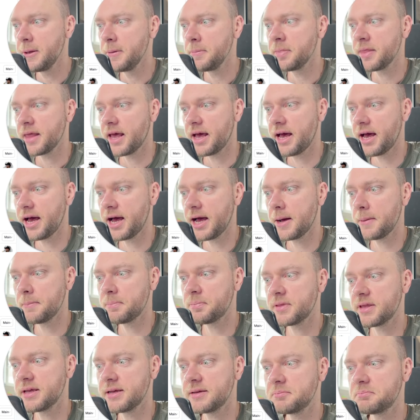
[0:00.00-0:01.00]

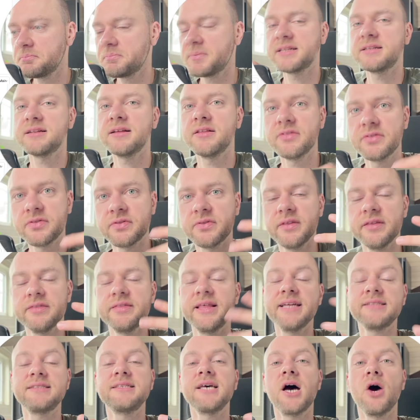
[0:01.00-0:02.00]
But
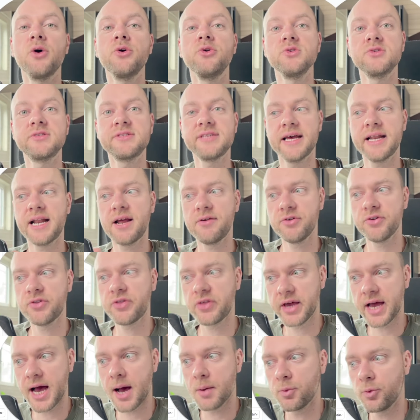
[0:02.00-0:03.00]
that's how you set
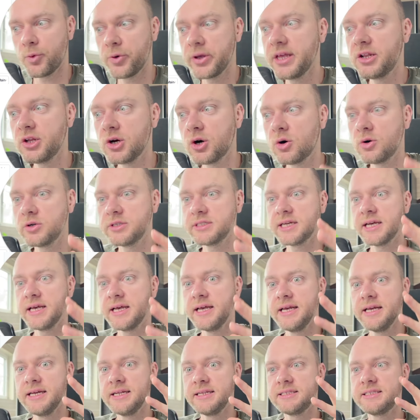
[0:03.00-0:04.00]
everything up. We don't
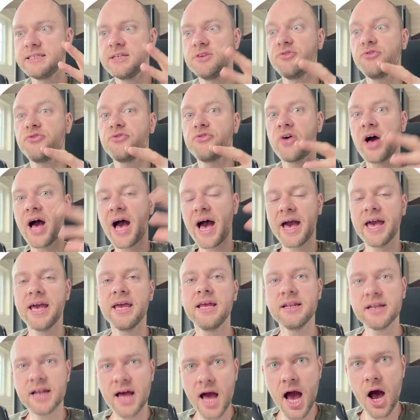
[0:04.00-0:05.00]

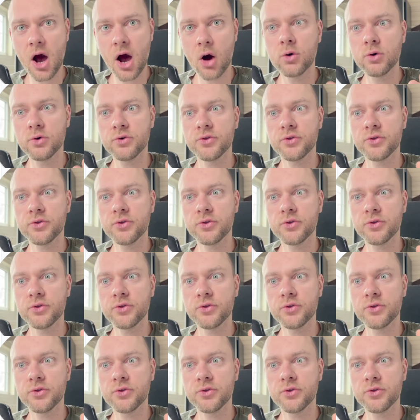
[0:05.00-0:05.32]
define how